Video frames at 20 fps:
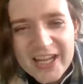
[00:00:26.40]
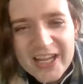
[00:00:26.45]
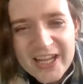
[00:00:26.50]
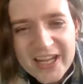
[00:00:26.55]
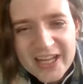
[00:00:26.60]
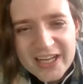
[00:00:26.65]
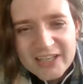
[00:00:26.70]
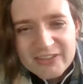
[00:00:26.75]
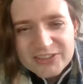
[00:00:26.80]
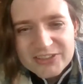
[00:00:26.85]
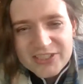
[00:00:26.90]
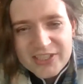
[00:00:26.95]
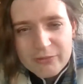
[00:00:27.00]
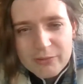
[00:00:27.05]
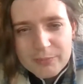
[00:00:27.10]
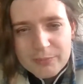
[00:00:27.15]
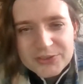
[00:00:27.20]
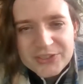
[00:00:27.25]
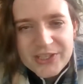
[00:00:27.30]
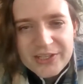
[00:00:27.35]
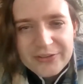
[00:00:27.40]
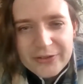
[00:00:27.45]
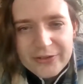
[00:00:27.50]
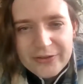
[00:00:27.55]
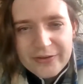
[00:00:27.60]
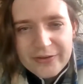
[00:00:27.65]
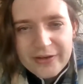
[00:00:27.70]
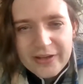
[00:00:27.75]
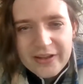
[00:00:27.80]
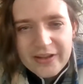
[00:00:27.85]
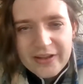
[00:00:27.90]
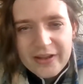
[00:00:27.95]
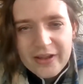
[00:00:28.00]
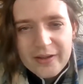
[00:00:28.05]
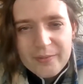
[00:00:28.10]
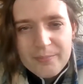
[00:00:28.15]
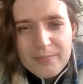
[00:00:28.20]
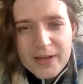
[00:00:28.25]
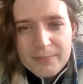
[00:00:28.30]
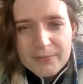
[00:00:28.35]
uh, Christina will present her uh,
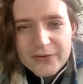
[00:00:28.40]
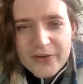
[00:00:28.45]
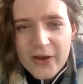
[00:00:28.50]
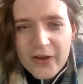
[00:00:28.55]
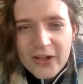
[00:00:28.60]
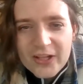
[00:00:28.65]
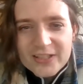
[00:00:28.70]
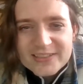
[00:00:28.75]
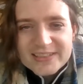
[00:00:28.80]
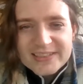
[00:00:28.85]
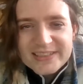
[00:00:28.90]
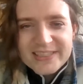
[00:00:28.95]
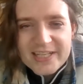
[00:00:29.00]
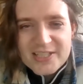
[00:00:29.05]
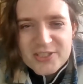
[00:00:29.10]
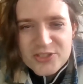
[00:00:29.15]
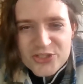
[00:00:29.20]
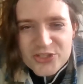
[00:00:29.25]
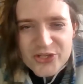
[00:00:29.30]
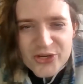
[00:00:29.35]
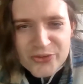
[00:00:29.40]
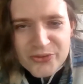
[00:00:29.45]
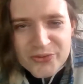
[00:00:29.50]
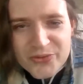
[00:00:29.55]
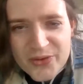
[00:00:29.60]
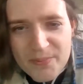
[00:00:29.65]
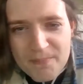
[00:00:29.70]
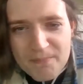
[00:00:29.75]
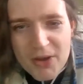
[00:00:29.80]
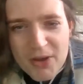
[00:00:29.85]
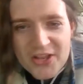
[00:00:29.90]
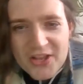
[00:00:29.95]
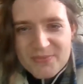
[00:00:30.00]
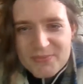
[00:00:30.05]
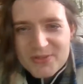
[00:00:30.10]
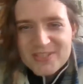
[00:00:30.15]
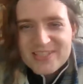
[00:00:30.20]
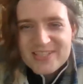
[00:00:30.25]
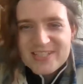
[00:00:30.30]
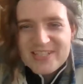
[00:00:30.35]
paper called Set in Stone
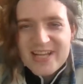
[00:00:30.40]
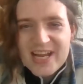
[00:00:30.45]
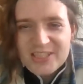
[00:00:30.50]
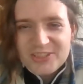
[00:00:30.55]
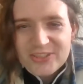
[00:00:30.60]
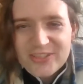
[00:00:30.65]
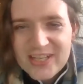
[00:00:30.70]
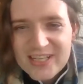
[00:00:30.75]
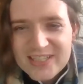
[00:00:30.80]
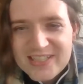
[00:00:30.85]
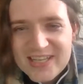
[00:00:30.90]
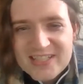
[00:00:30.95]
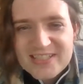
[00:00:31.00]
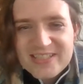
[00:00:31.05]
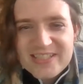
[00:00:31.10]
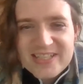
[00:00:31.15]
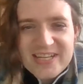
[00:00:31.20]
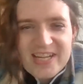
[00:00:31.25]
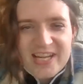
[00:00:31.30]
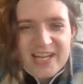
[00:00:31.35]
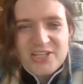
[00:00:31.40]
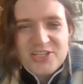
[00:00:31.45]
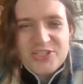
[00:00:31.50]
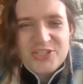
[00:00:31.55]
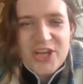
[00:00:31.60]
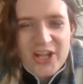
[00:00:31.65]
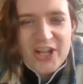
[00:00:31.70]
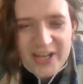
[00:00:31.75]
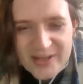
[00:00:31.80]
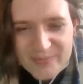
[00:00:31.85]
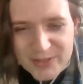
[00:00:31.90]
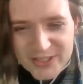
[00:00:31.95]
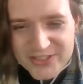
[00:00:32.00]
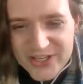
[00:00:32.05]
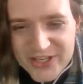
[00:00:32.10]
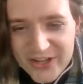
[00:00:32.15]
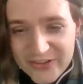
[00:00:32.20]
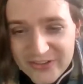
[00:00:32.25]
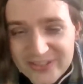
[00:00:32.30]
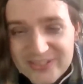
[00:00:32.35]
Monuments, National Identity, and John A.
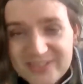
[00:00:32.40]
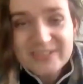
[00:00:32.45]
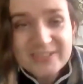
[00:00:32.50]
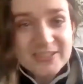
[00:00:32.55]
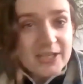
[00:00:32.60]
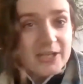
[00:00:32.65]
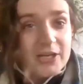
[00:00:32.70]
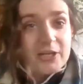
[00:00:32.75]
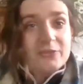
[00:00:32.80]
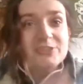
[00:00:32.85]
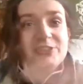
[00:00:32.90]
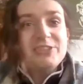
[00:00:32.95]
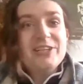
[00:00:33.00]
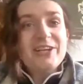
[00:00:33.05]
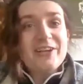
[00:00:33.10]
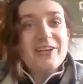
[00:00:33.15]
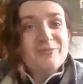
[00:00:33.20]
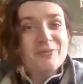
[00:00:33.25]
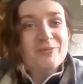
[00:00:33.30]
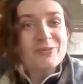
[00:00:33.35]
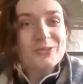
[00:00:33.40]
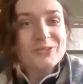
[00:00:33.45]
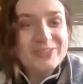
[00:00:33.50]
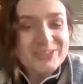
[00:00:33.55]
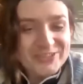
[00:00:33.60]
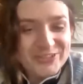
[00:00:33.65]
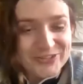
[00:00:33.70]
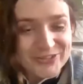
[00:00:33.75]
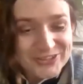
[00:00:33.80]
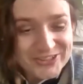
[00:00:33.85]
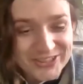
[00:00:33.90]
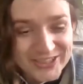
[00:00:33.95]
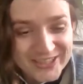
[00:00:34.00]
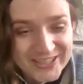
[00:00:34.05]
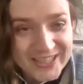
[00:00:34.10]
Macdonald. Christina, the floor is yours.